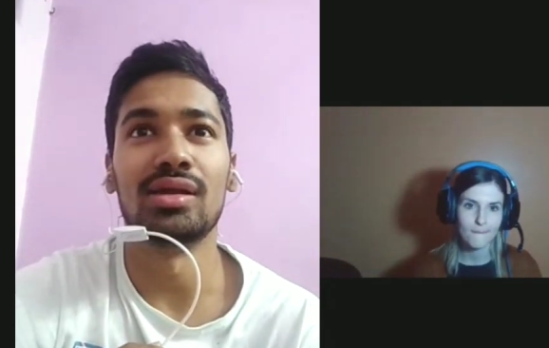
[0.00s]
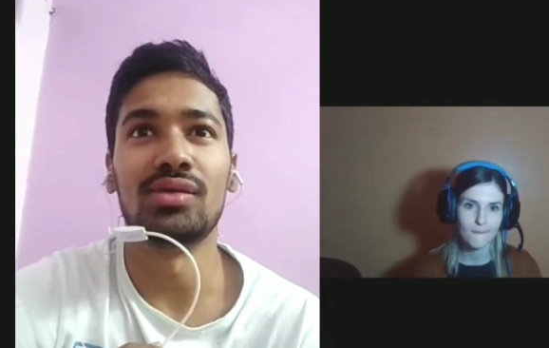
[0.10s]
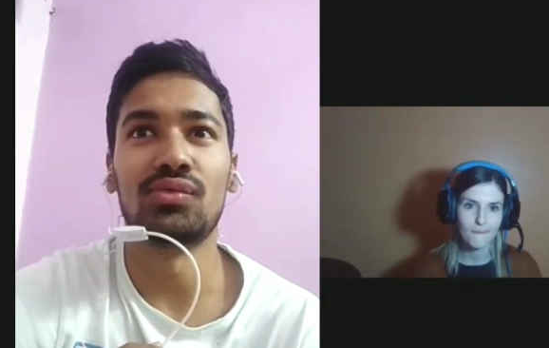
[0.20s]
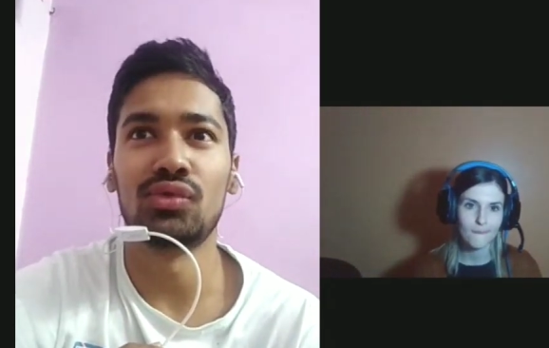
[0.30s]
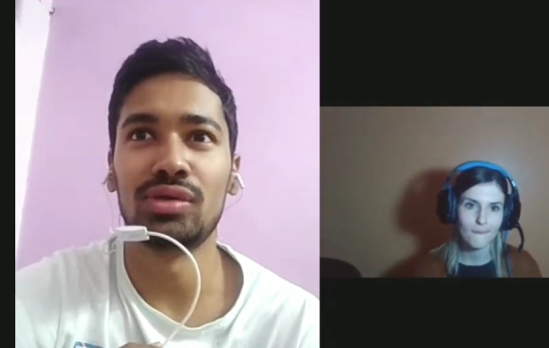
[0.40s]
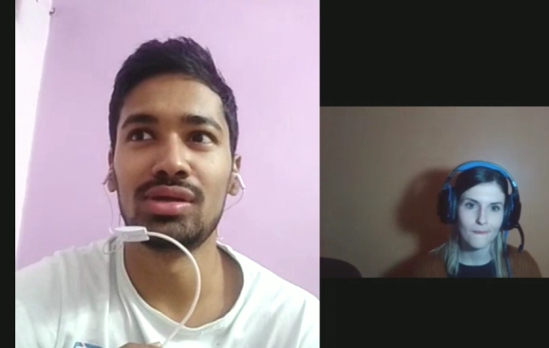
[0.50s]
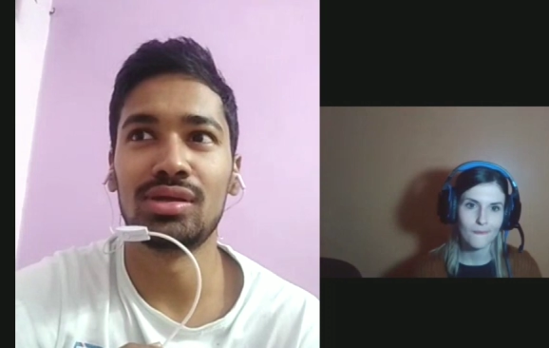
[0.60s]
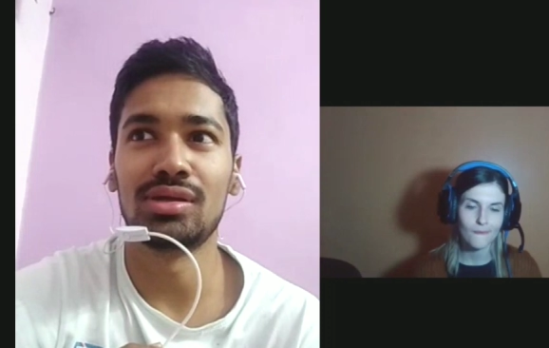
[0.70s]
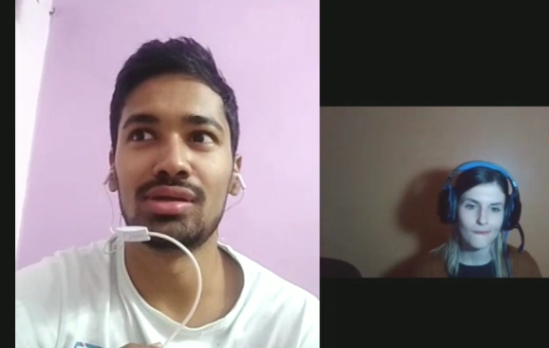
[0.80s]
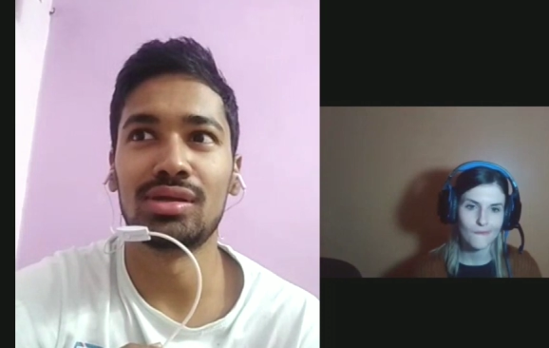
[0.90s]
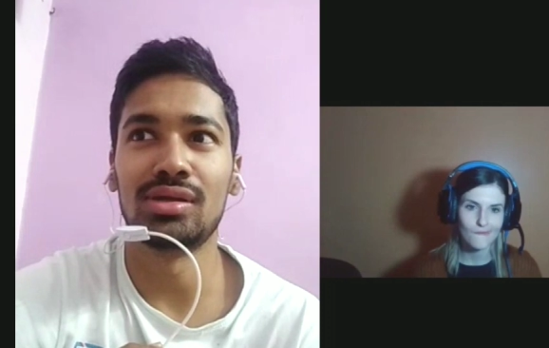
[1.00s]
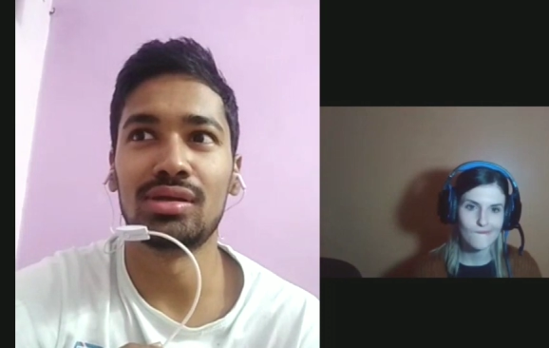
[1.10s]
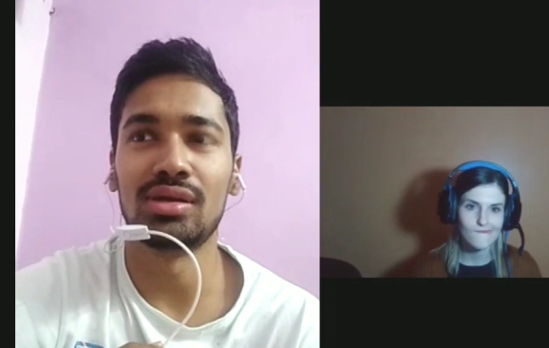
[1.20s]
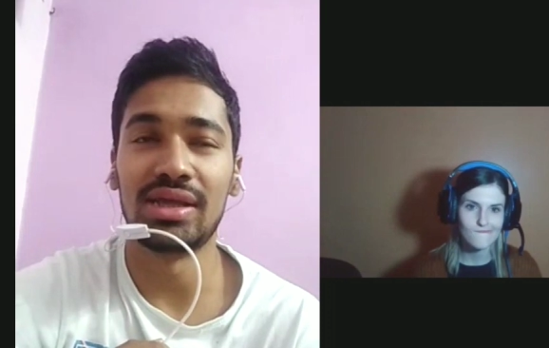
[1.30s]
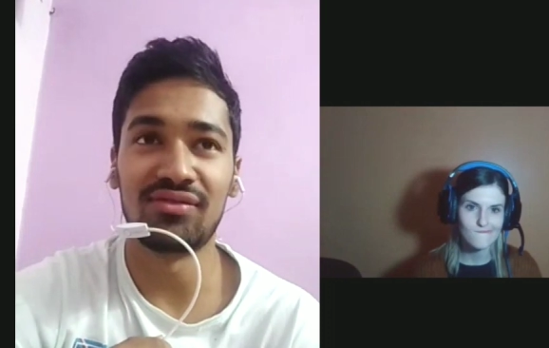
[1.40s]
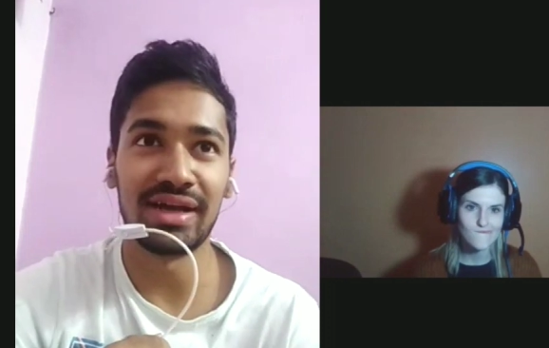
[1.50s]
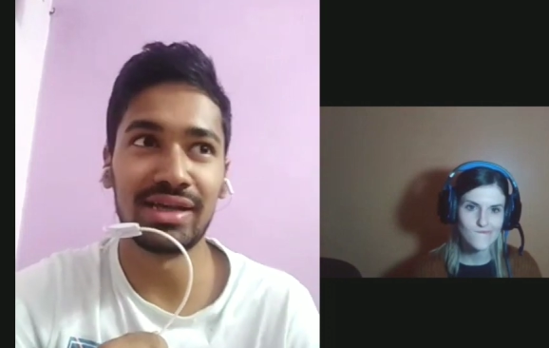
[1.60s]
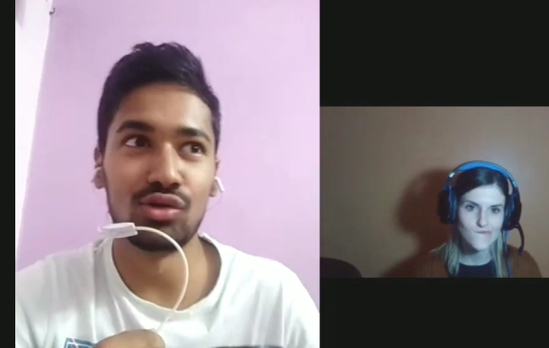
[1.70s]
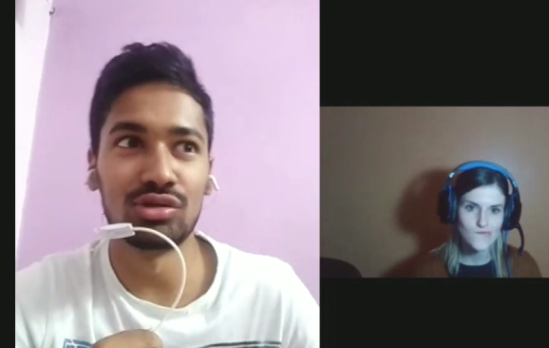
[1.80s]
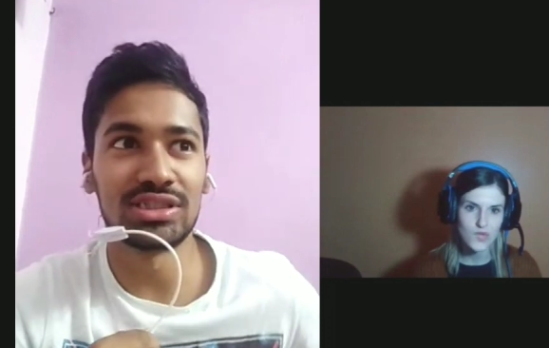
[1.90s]
Speaker 1: If we if I
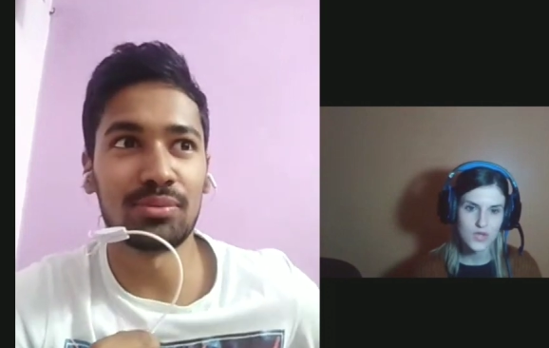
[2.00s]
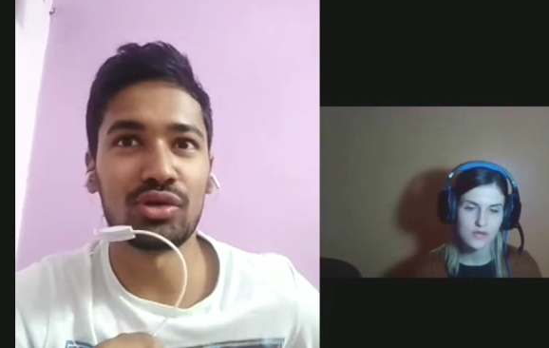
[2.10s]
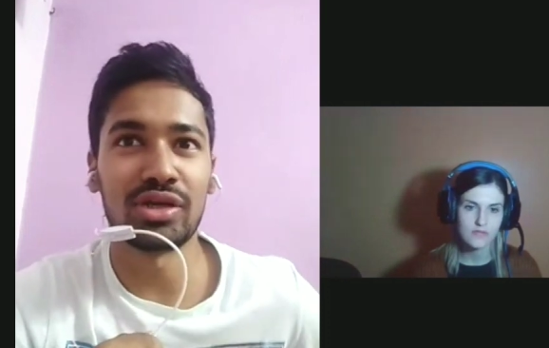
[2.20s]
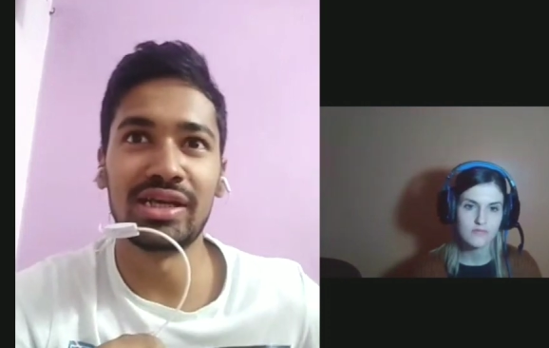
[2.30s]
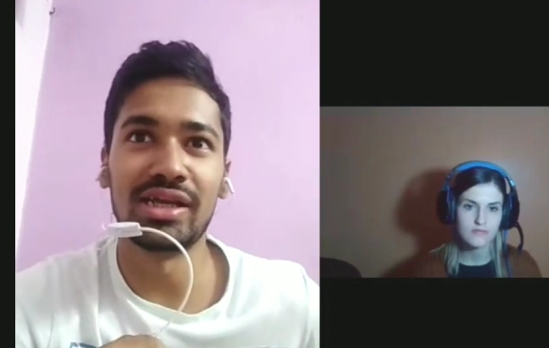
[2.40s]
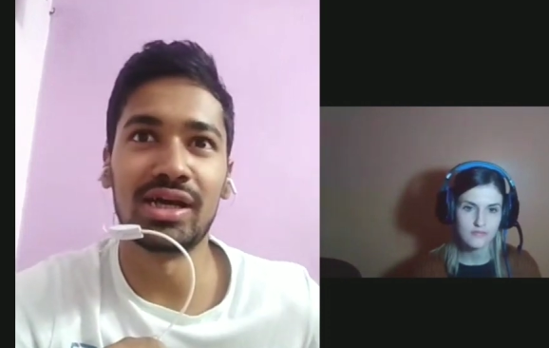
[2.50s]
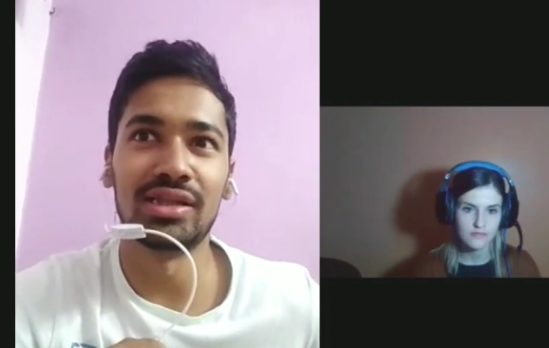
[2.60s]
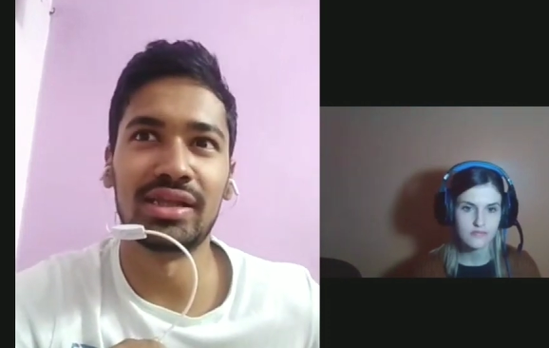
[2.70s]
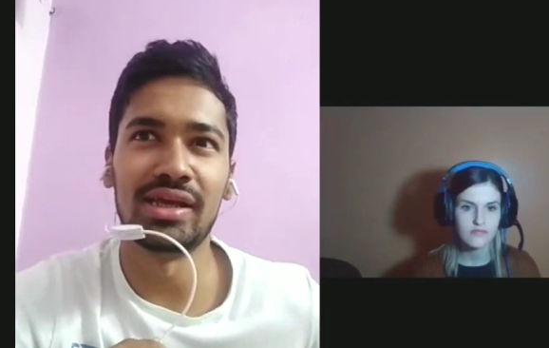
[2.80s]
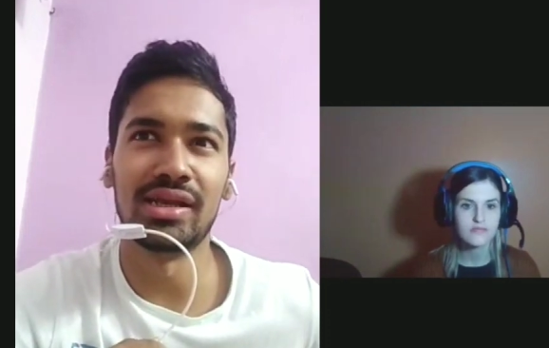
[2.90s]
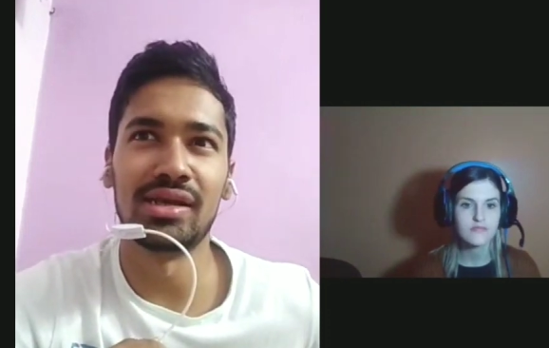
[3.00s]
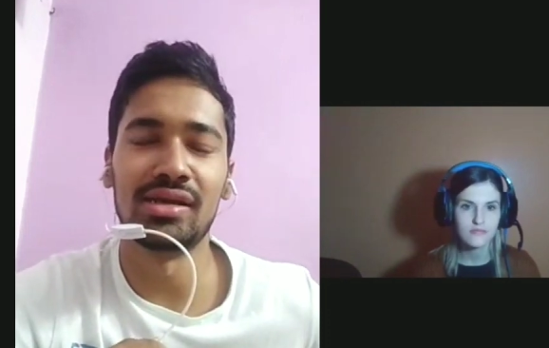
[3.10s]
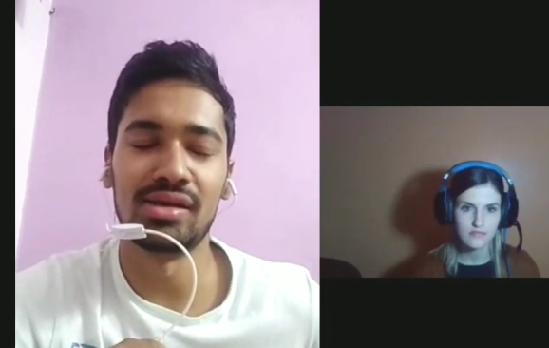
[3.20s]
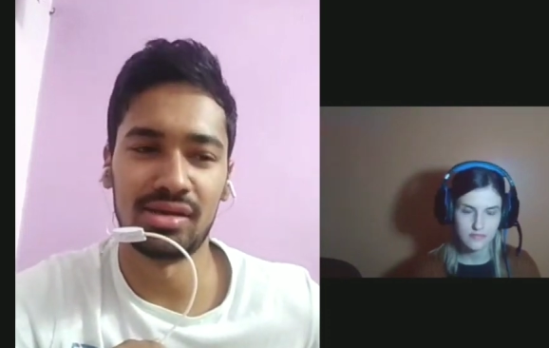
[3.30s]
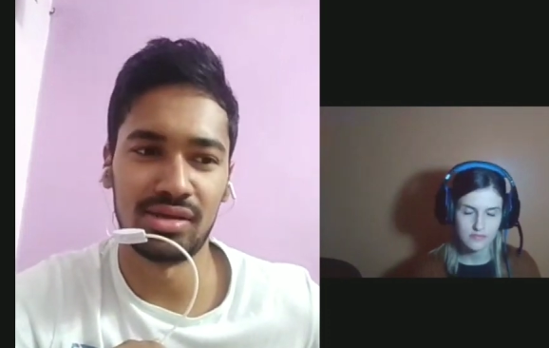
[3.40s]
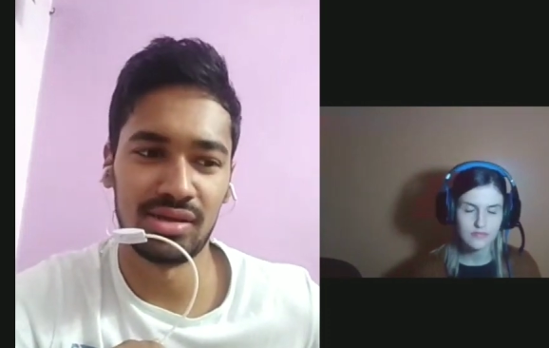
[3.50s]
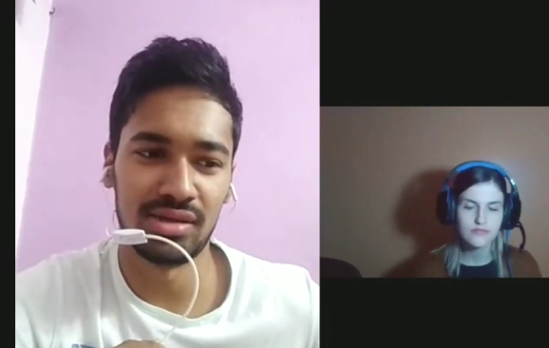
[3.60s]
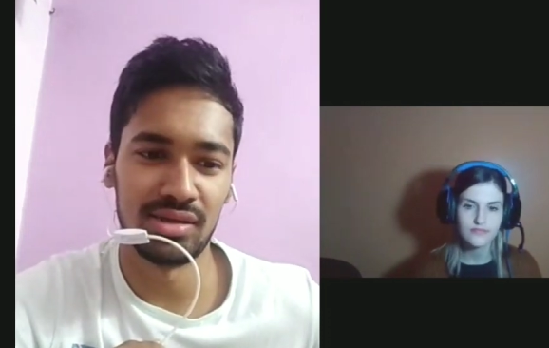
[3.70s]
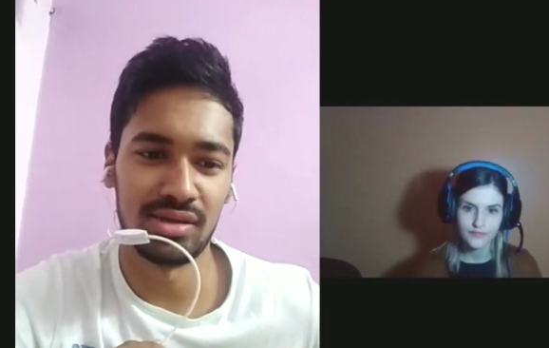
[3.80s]
don't support India then